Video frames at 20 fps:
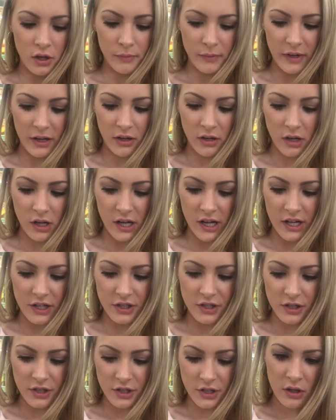oh my
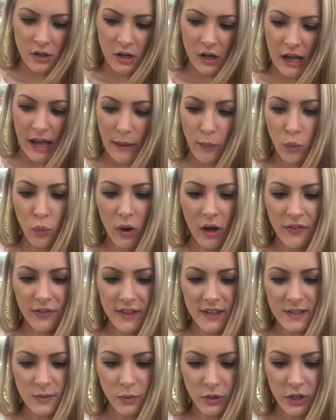gosh. I want
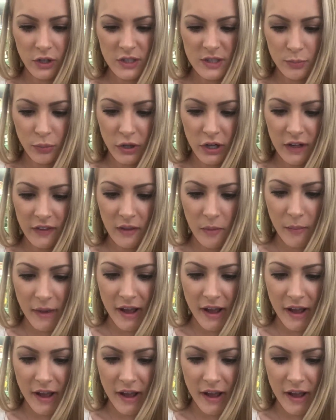this. What, do you just put it in the